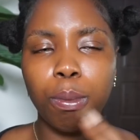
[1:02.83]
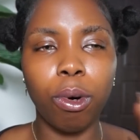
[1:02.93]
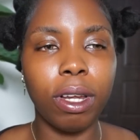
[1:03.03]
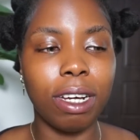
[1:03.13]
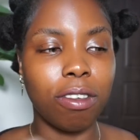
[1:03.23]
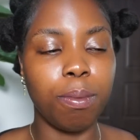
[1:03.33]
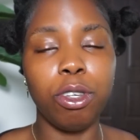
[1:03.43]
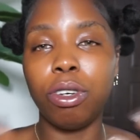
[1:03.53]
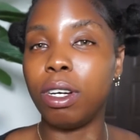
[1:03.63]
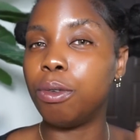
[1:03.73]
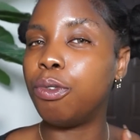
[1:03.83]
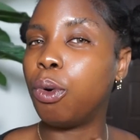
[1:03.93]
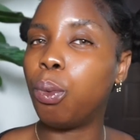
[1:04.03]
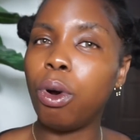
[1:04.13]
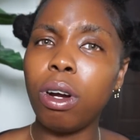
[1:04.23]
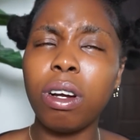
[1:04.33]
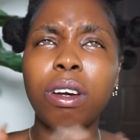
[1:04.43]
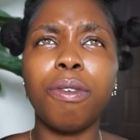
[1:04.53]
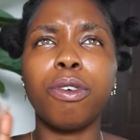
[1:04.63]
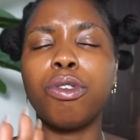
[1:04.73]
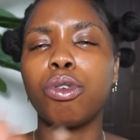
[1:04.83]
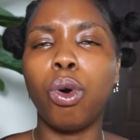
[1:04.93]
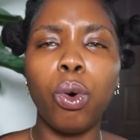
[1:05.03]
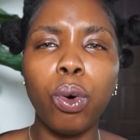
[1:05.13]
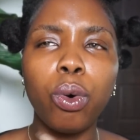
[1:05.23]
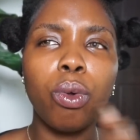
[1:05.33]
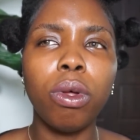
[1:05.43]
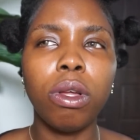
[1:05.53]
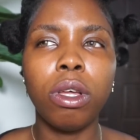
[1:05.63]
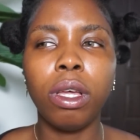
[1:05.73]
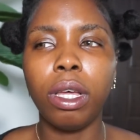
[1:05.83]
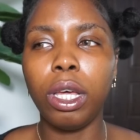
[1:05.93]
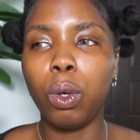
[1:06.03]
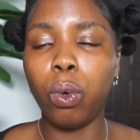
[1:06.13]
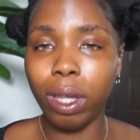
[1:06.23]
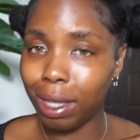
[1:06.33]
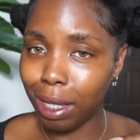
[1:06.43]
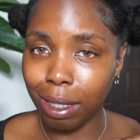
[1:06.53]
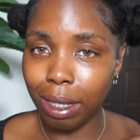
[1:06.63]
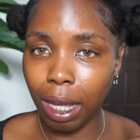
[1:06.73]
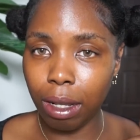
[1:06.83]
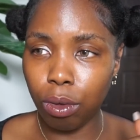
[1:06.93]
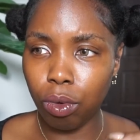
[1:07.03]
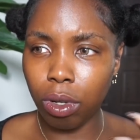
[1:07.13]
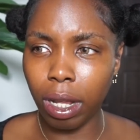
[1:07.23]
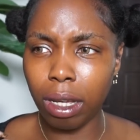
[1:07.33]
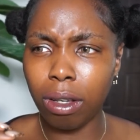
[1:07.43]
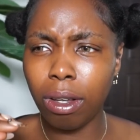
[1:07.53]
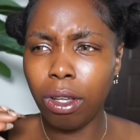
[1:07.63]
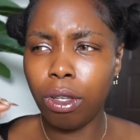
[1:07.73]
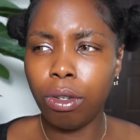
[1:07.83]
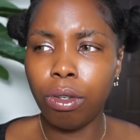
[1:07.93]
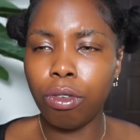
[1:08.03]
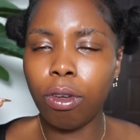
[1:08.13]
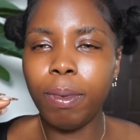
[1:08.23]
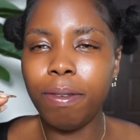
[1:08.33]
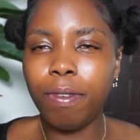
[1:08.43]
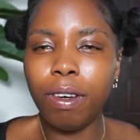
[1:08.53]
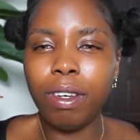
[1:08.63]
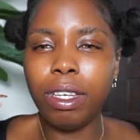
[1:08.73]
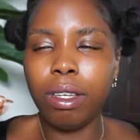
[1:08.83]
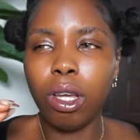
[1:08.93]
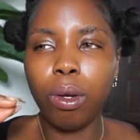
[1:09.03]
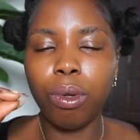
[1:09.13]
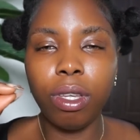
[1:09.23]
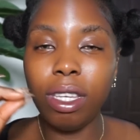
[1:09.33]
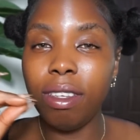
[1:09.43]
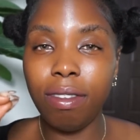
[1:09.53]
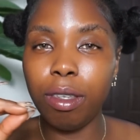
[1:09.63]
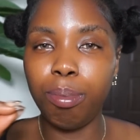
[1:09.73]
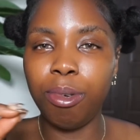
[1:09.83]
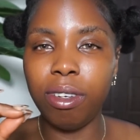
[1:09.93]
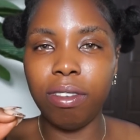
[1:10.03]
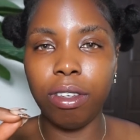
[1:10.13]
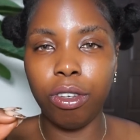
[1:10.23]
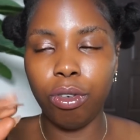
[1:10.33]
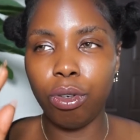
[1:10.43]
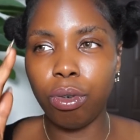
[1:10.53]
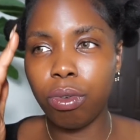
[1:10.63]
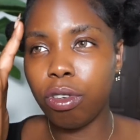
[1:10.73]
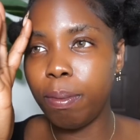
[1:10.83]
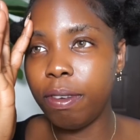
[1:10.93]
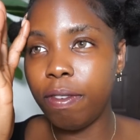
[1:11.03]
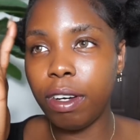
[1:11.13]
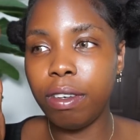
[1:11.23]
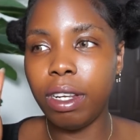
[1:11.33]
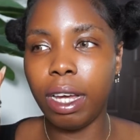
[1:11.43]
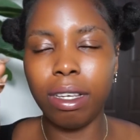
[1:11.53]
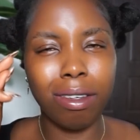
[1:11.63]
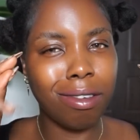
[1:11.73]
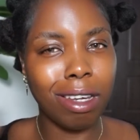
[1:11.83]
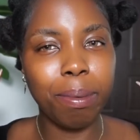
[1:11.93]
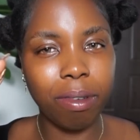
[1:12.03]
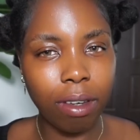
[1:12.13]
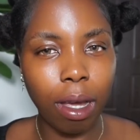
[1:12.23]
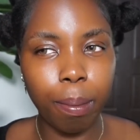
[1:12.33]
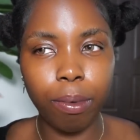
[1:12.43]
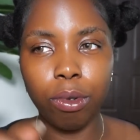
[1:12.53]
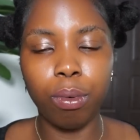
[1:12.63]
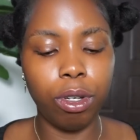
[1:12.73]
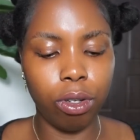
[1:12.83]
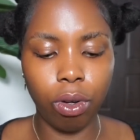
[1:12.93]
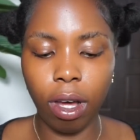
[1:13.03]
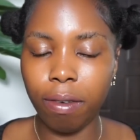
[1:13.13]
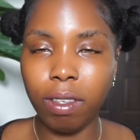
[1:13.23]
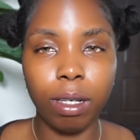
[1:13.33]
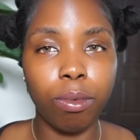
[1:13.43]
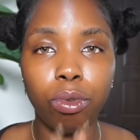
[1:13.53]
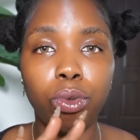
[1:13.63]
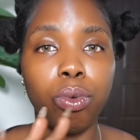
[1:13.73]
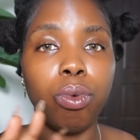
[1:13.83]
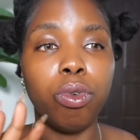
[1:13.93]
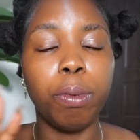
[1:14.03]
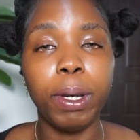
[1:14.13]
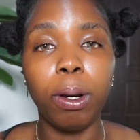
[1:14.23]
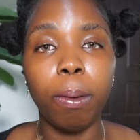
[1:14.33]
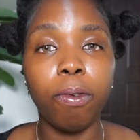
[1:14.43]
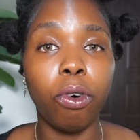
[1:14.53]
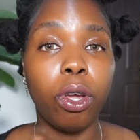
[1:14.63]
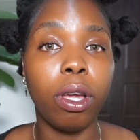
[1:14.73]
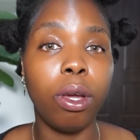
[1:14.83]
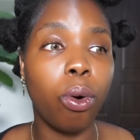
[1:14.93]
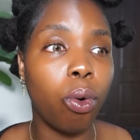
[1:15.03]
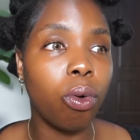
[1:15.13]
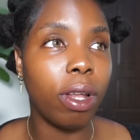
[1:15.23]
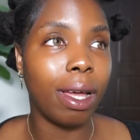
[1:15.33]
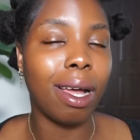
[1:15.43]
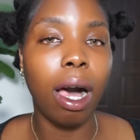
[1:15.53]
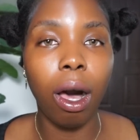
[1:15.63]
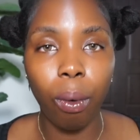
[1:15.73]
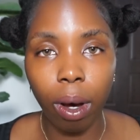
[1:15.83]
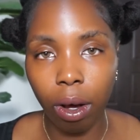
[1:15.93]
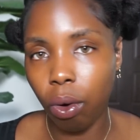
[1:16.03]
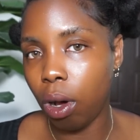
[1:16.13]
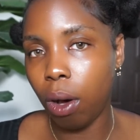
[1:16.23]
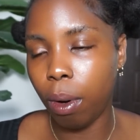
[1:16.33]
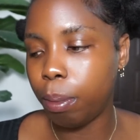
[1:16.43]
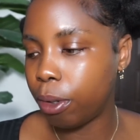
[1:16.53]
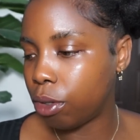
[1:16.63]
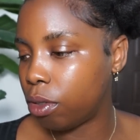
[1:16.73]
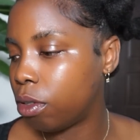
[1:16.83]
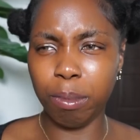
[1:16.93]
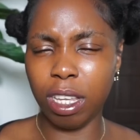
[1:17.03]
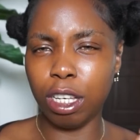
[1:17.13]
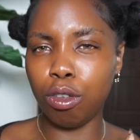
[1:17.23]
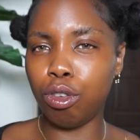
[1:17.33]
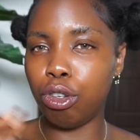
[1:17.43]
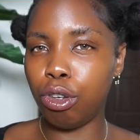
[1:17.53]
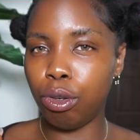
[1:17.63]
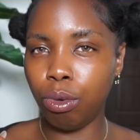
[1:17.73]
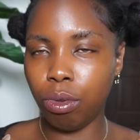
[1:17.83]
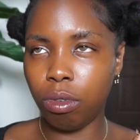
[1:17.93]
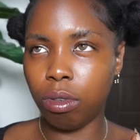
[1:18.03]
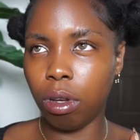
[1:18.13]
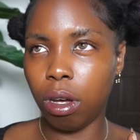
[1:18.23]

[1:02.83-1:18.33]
more like something you can do for work, for school, a quick date night look, like something very easy breezy, you know, something very like sharp, you know, when you don't have time to do your makeup for a whole like hour or hour plus. I'm thinking to use